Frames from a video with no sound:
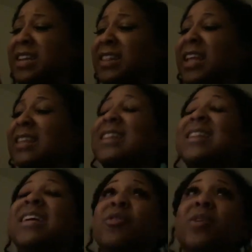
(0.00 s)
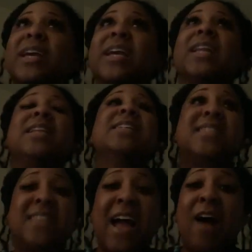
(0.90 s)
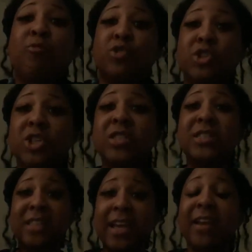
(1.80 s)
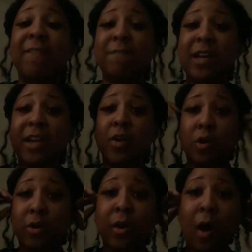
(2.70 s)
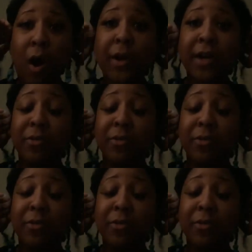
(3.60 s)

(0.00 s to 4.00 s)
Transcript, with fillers: that literally sounds just like a fucking audio.